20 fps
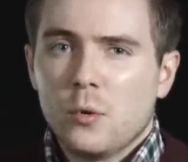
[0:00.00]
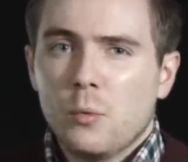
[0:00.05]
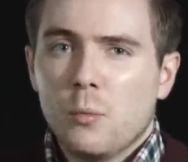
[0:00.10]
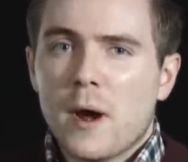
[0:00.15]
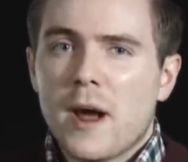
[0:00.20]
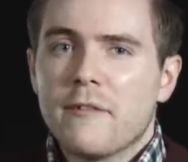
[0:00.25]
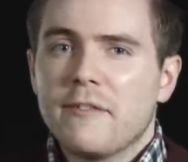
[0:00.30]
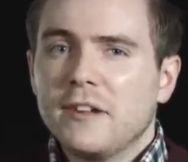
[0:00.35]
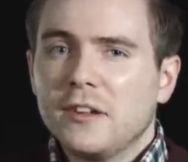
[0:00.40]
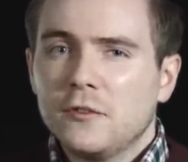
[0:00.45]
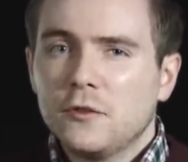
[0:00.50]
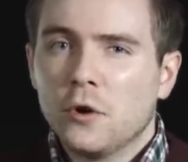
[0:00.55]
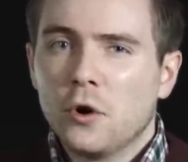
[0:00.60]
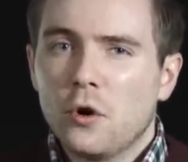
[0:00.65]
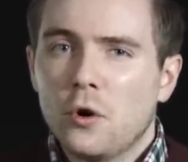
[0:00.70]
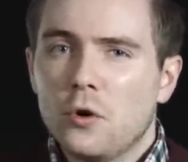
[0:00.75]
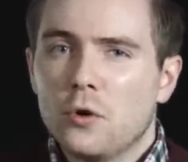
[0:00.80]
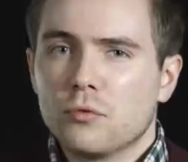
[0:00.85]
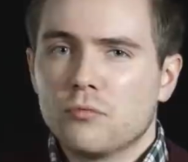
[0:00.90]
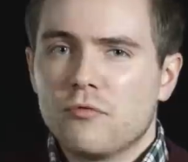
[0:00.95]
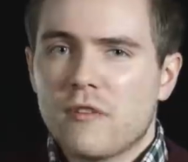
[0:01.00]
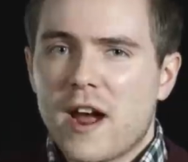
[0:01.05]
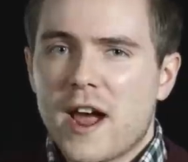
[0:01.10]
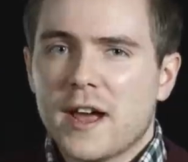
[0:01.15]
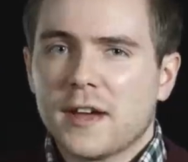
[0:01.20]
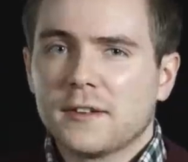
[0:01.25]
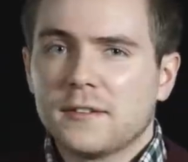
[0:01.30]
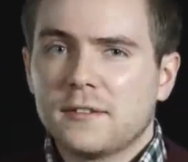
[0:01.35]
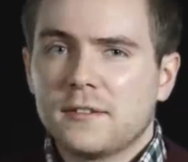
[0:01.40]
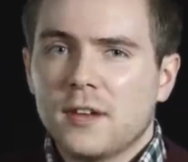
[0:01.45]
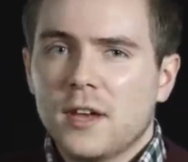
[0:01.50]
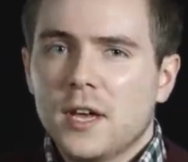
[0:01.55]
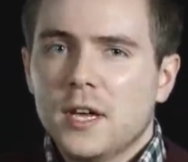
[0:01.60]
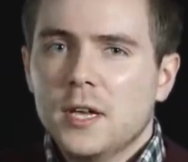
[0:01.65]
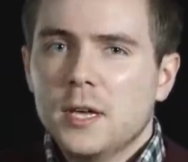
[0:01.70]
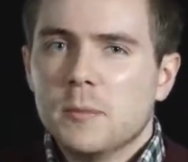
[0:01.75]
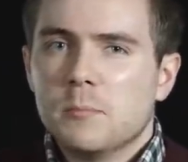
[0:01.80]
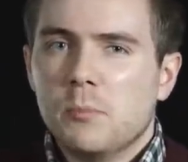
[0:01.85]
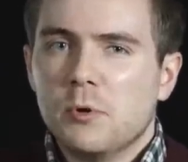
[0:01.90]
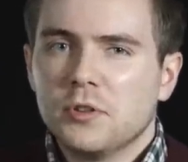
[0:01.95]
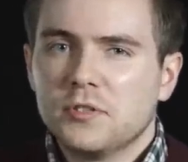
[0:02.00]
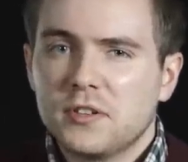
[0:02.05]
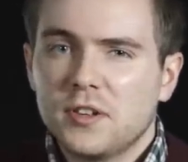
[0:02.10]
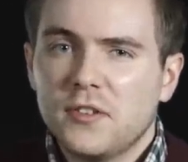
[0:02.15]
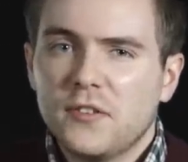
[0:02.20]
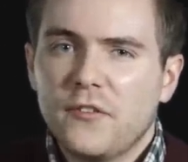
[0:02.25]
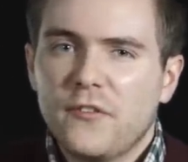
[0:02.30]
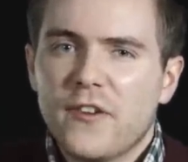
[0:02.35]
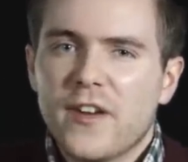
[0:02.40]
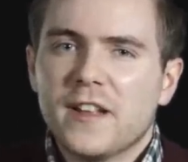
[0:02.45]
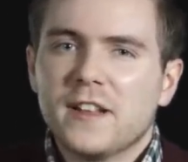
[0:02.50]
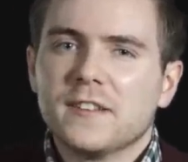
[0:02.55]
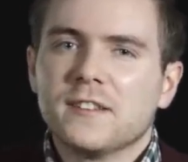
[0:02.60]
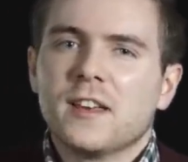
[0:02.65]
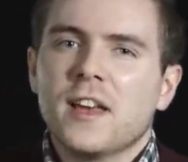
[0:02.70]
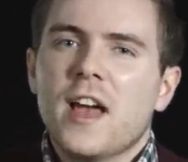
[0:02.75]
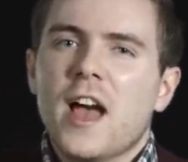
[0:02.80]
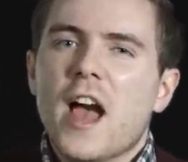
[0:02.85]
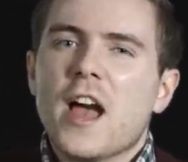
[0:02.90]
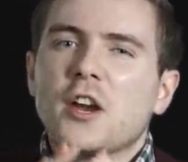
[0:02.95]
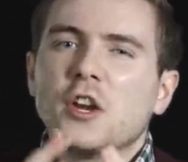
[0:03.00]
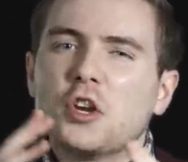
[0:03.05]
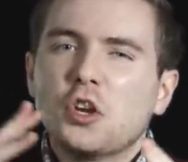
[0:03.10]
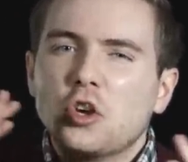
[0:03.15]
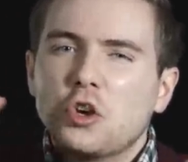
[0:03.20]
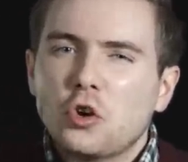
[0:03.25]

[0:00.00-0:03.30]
wearing torn rags, must have felt a